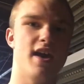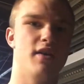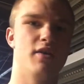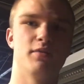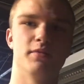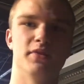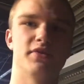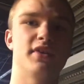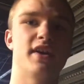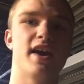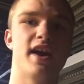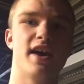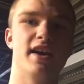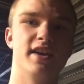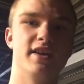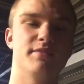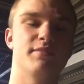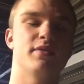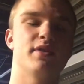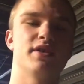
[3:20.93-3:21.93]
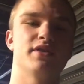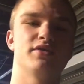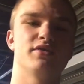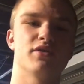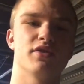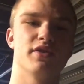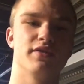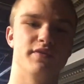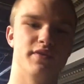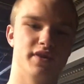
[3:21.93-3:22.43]
Almost any
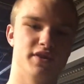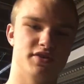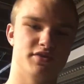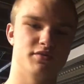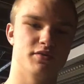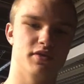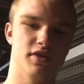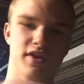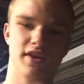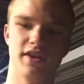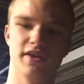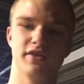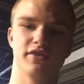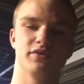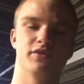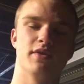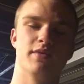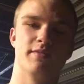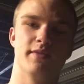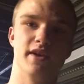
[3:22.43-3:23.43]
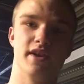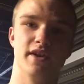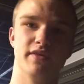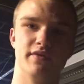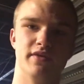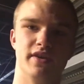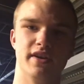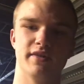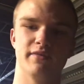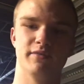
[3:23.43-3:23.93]
predatory fish will hit a swim bait if
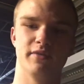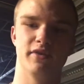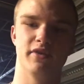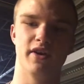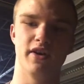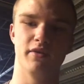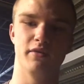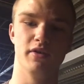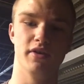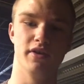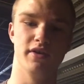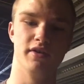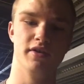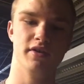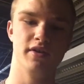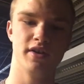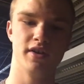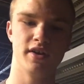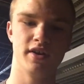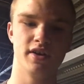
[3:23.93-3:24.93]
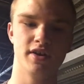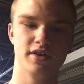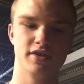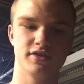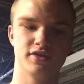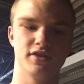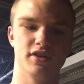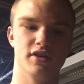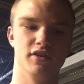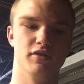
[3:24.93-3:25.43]
you give them the right one.
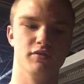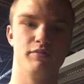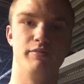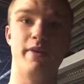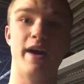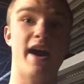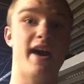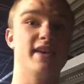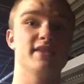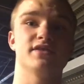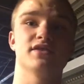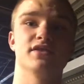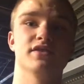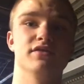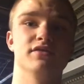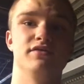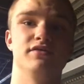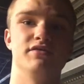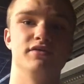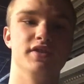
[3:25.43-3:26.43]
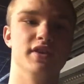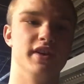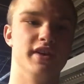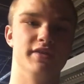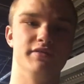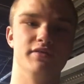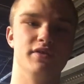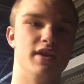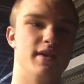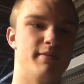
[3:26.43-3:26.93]
So bass are the
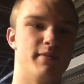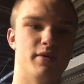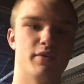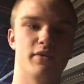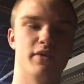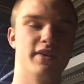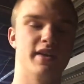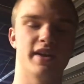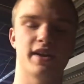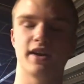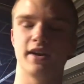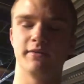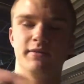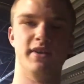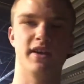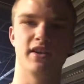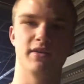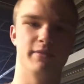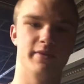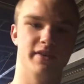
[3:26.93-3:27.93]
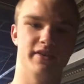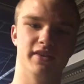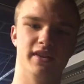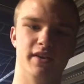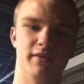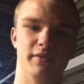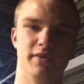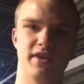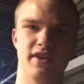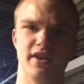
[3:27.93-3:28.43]
number one that comes to everybody's
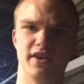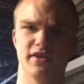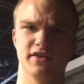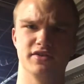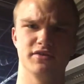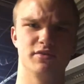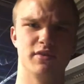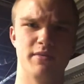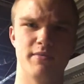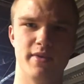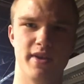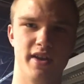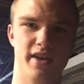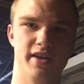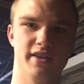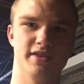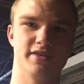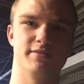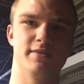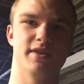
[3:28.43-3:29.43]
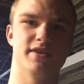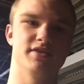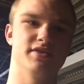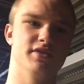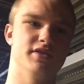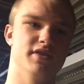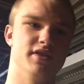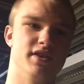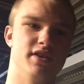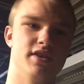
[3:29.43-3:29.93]
head when you hear swim bait,
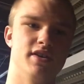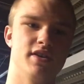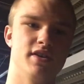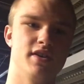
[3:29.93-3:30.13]
especially